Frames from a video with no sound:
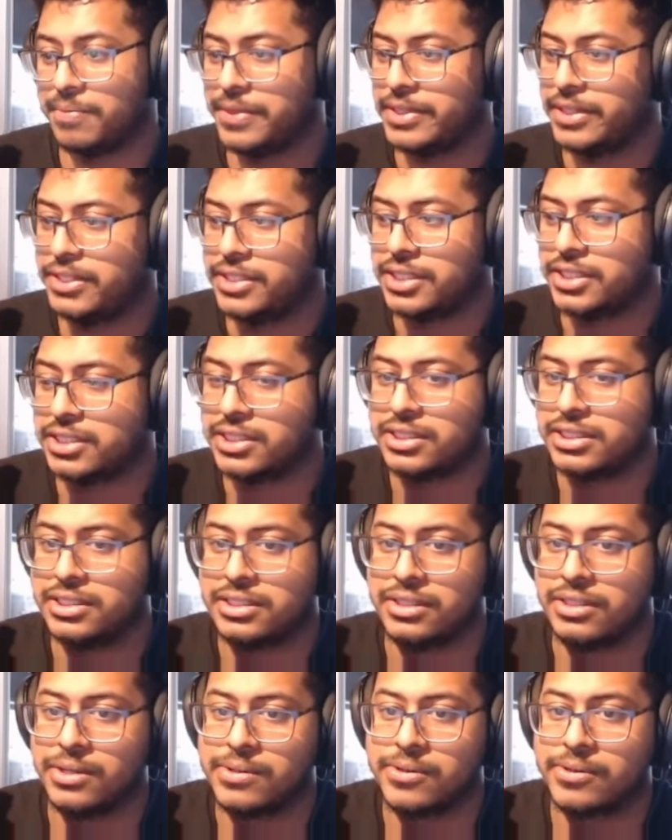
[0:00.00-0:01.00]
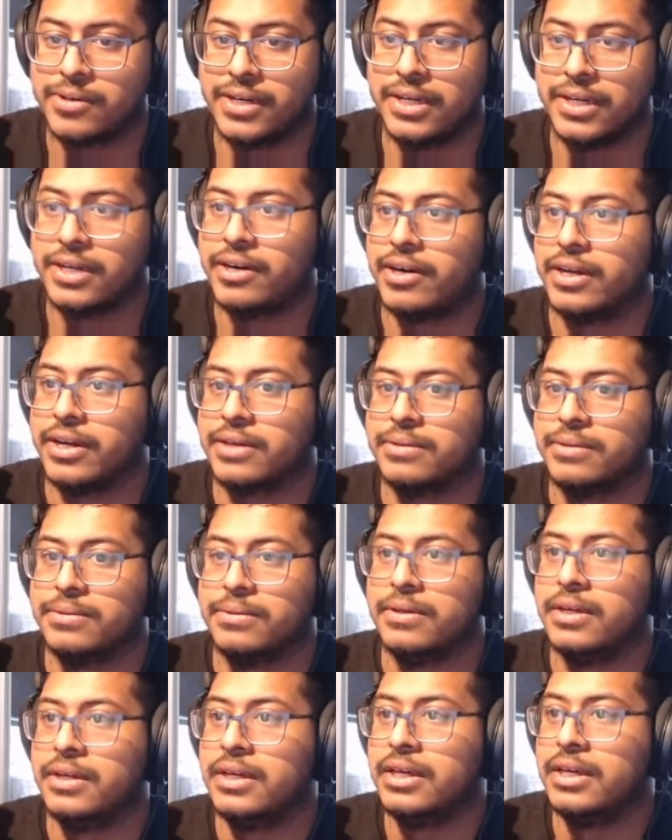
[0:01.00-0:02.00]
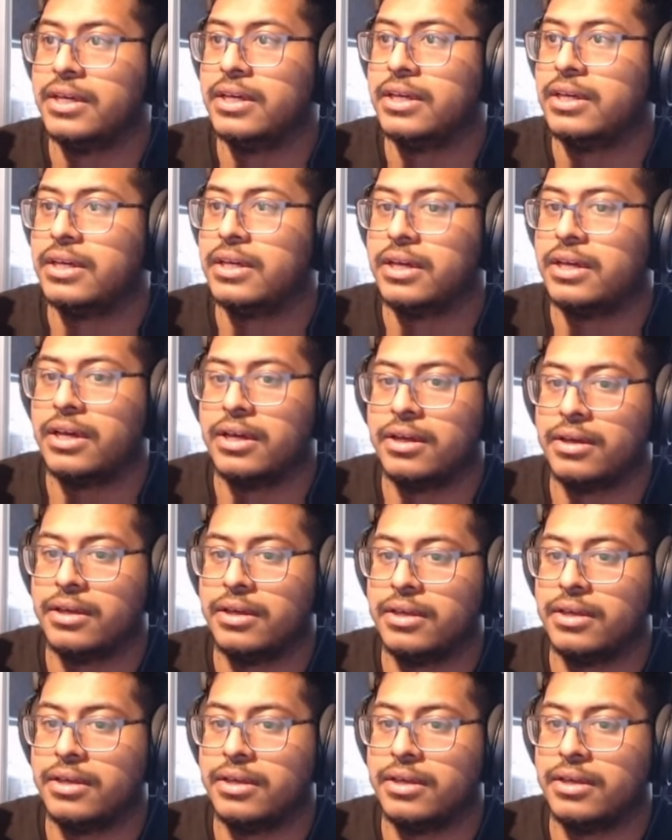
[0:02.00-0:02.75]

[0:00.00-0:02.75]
just no crit, alright, cool. Uh,